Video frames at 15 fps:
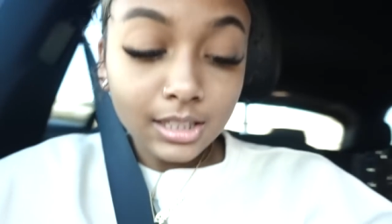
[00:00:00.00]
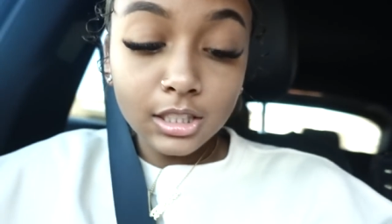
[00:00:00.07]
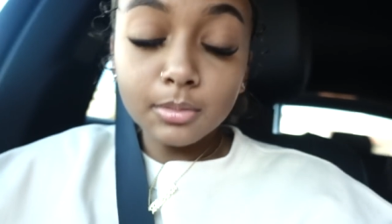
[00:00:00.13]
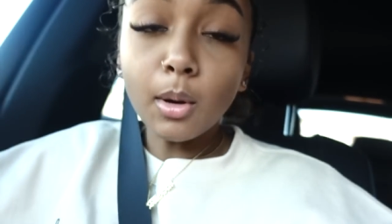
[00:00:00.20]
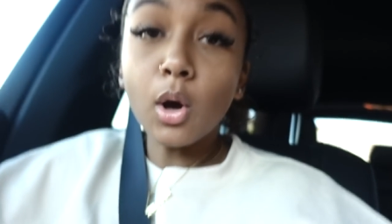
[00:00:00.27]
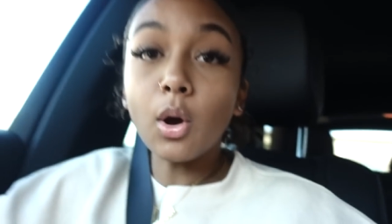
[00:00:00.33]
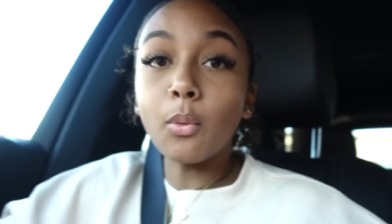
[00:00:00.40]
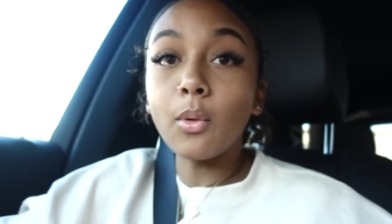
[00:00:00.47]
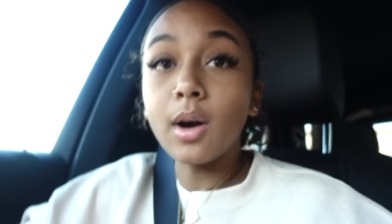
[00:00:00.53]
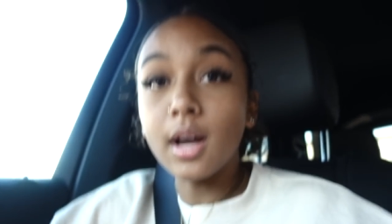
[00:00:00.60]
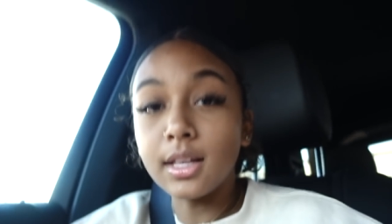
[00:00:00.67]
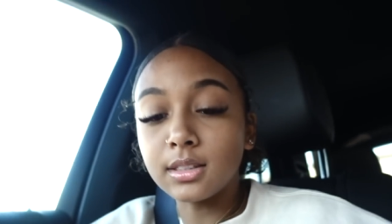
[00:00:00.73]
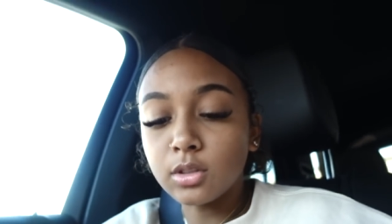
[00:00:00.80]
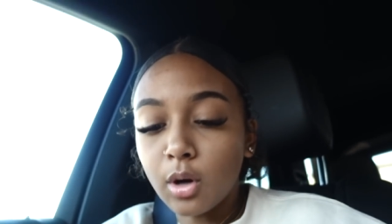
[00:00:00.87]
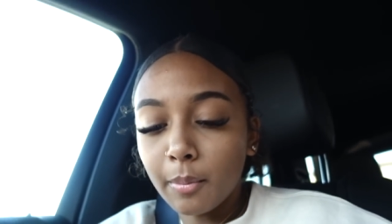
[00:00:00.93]
these Mocha
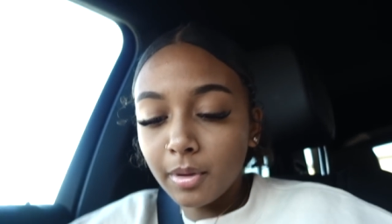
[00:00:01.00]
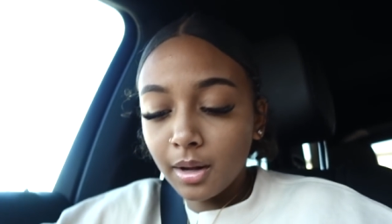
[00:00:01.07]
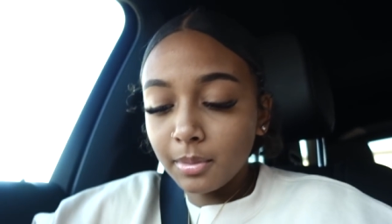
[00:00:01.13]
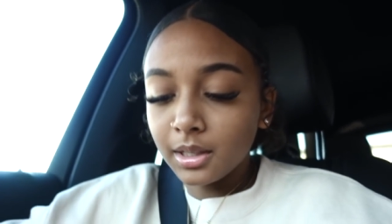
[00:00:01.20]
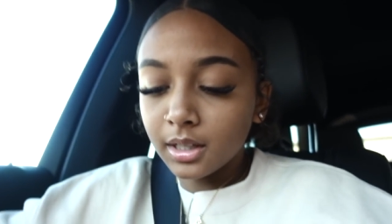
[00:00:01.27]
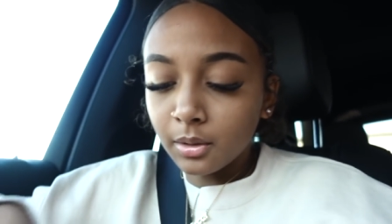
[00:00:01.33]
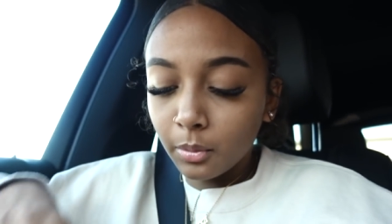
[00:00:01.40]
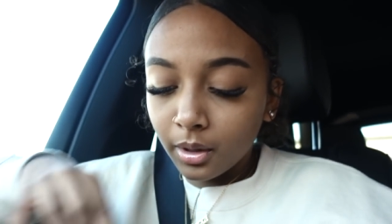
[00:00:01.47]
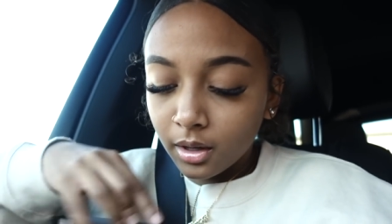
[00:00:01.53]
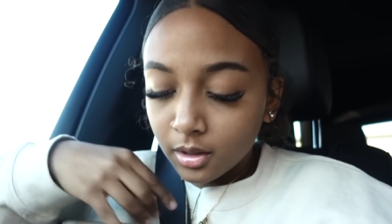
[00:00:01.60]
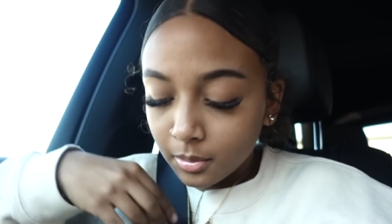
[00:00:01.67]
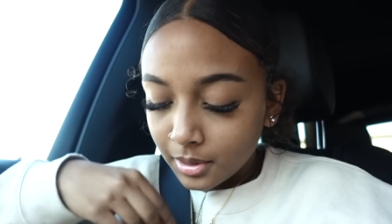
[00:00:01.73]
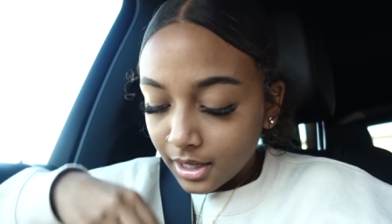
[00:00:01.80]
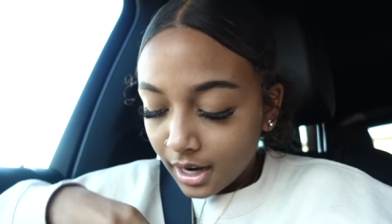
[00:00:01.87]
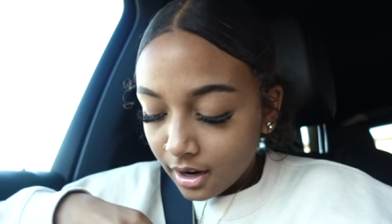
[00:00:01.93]
ones, so I'm probably gonna wear them
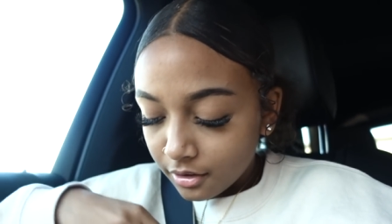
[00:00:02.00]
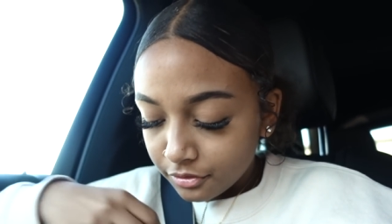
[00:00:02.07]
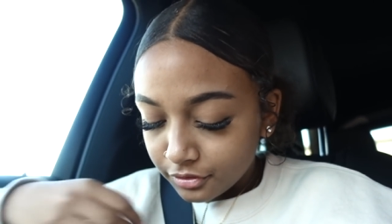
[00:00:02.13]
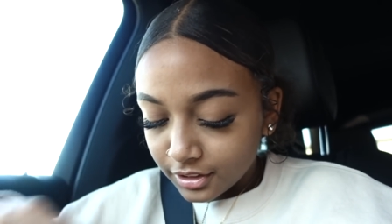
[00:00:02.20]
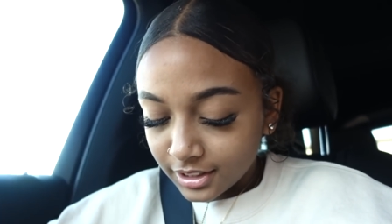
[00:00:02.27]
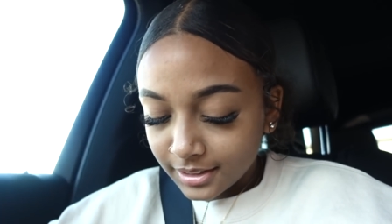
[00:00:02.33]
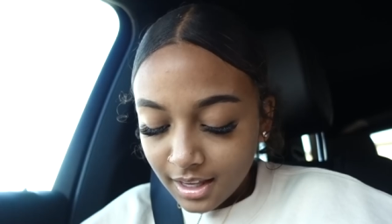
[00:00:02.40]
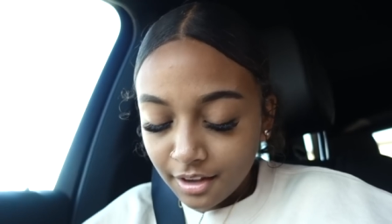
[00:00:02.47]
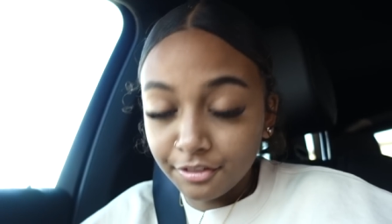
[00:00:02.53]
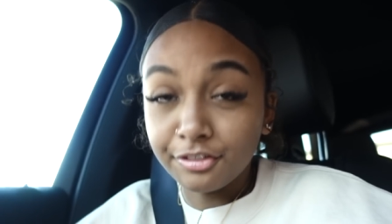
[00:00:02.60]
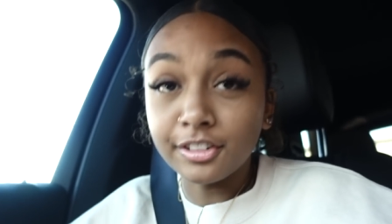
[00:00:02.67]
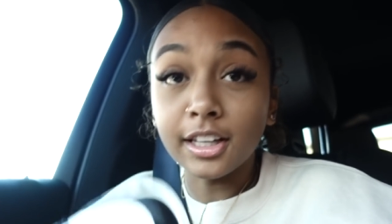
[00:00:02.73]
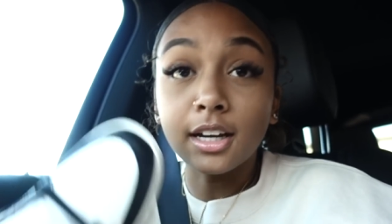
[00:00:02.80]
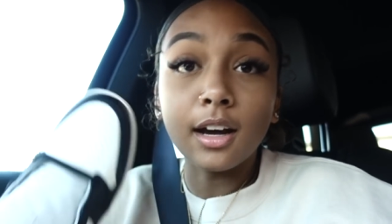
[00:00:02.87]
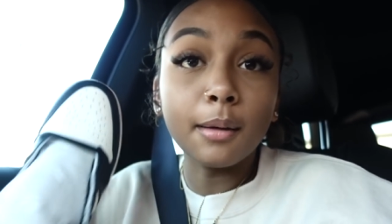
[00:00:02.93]
in an outfit and
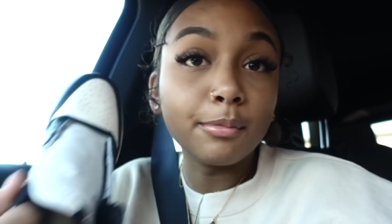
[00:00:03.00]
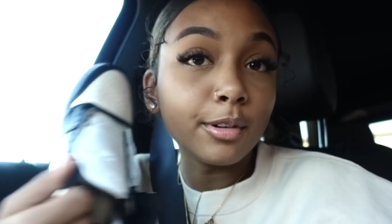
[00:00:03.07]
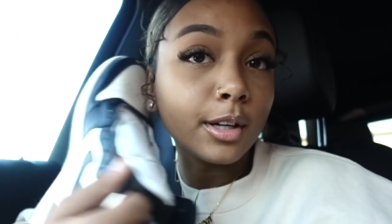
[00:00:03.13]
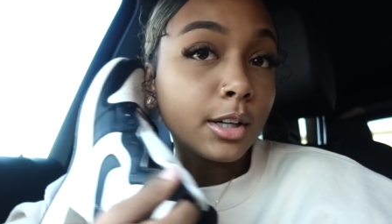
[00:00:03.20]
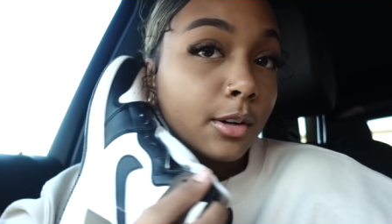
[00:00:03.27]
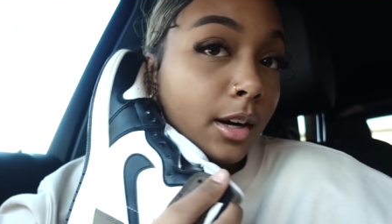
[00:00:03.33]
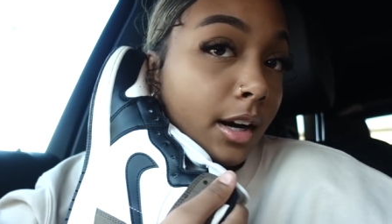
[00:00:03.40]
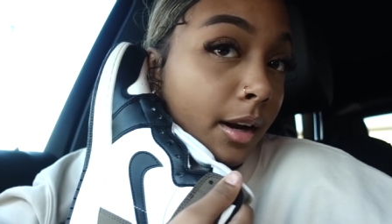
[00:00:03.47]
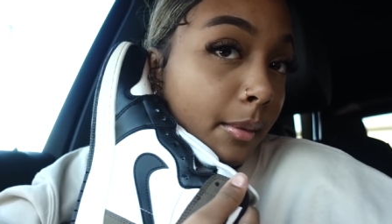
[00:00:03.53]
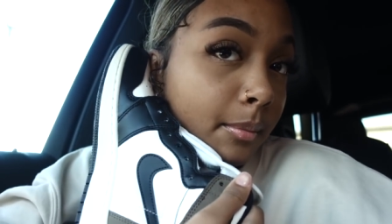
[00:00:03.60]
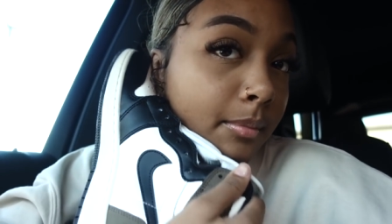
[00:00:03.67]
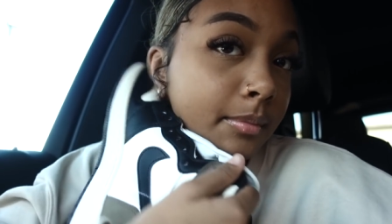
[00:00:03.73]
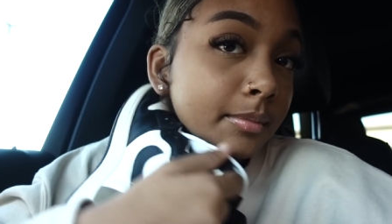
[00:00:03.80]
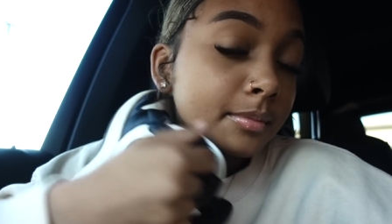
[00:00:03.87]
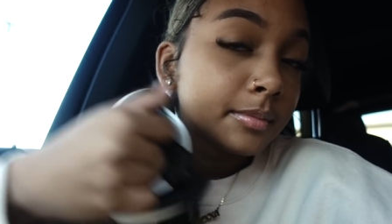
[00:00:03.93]
flick up for the gram.
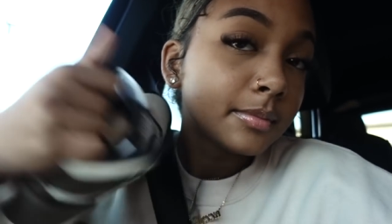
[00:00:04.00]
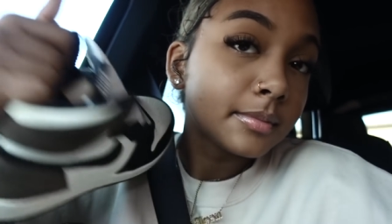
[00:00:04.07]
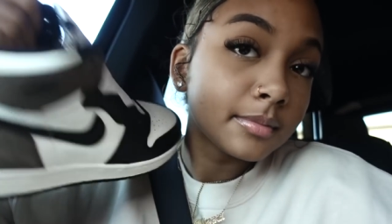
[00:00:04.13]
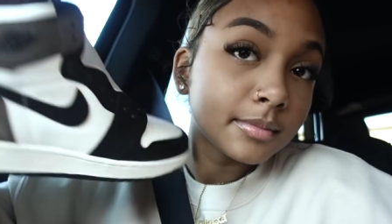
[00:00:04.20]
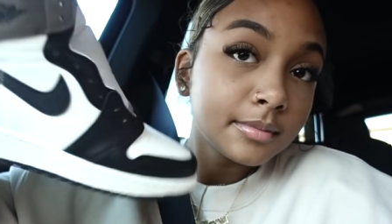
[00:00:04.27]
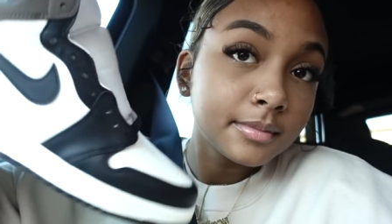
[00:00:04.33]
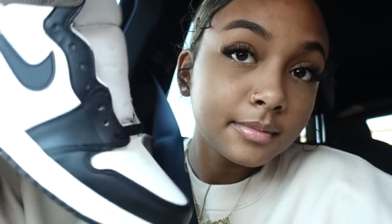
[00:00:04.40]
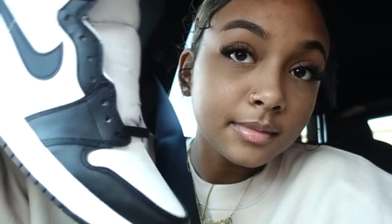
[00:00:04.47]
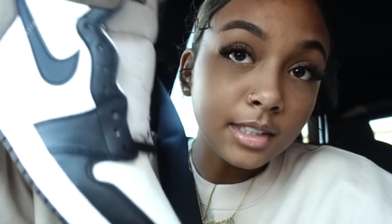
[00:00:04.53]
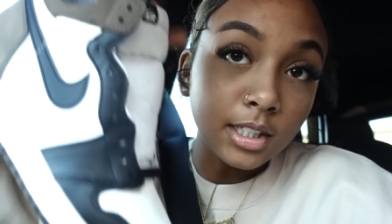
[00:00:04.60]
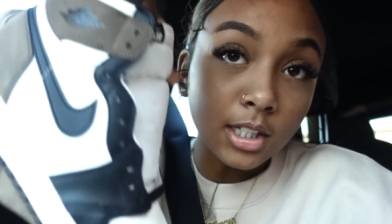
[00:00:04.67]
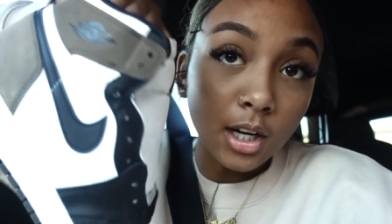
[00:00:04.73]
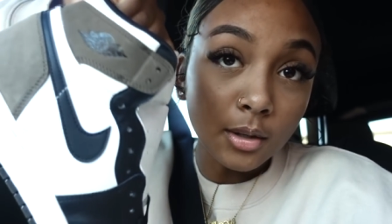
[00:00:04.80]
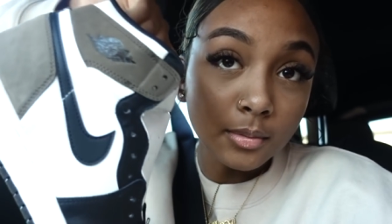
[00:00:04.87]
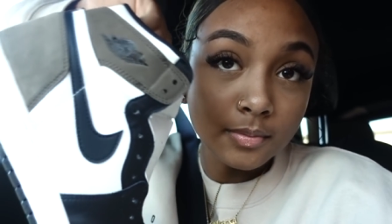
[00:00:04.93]
You
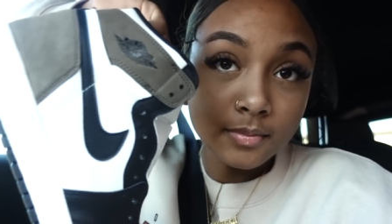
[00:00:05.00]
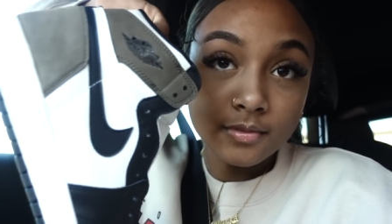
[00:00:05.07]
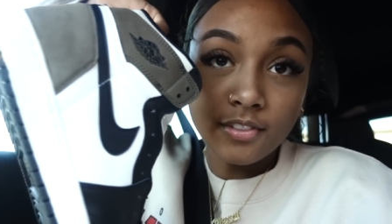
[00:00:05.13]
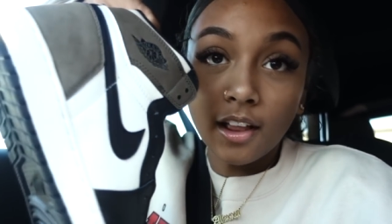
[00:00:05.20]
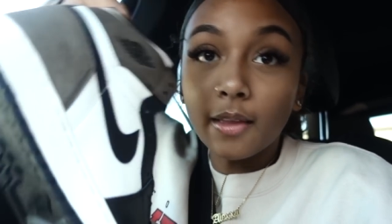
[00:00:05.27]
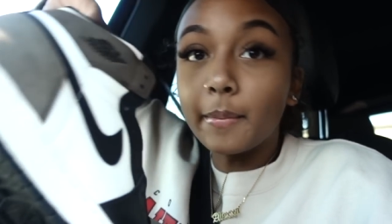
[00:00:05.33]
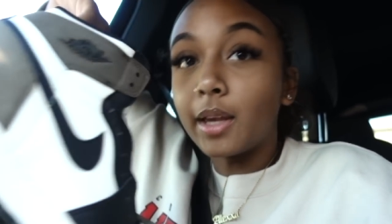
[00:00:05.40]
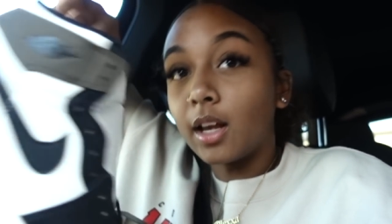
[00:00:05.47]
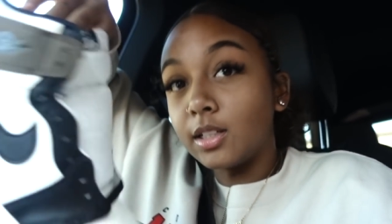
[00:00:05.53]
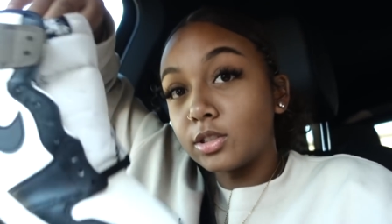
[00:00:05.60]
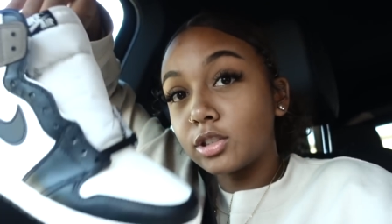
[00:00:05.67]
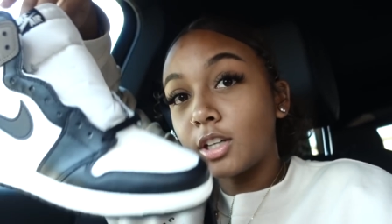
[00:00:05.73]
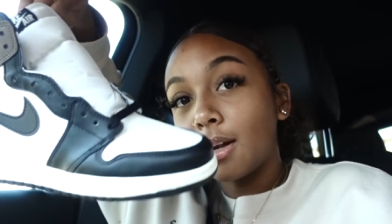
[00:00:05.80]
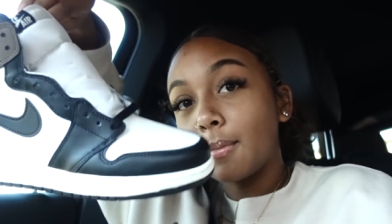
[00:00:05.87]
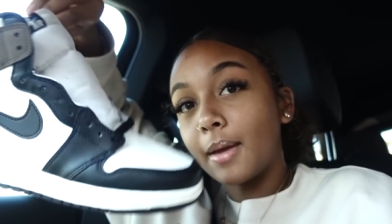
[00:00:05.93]
know, follow me on
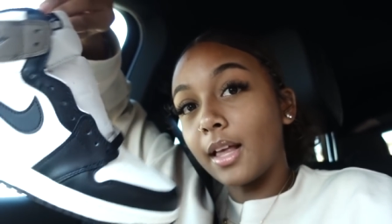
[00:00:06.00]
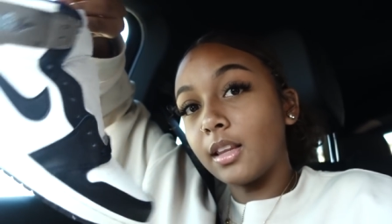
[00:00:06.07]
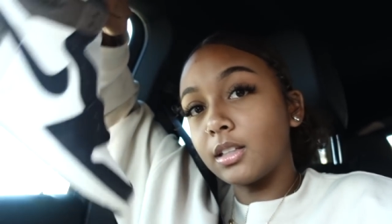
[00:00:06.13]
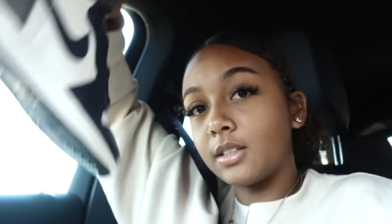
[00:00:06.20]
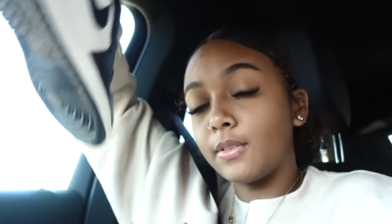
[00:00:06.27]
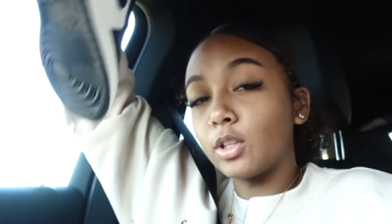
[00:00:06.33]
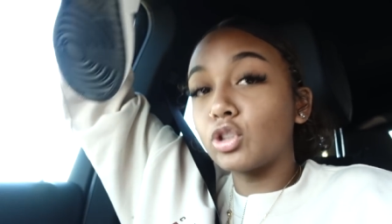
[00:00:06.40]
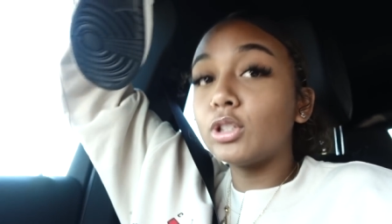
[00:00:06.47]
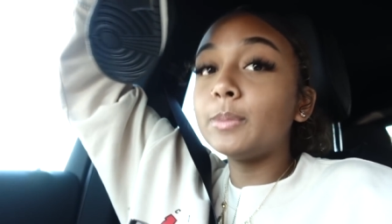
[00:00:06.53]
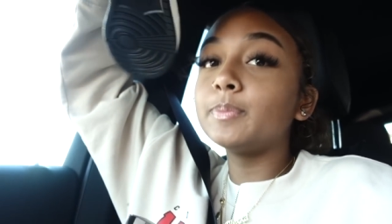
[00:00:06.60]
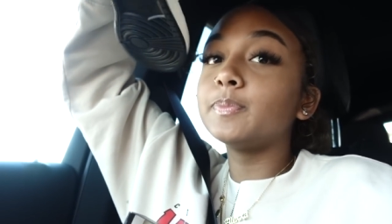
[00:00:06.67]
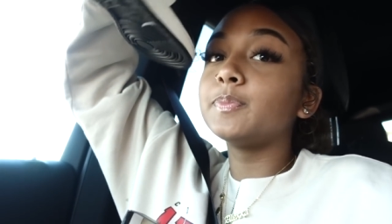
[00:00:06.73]
Instagram at LexiVee03.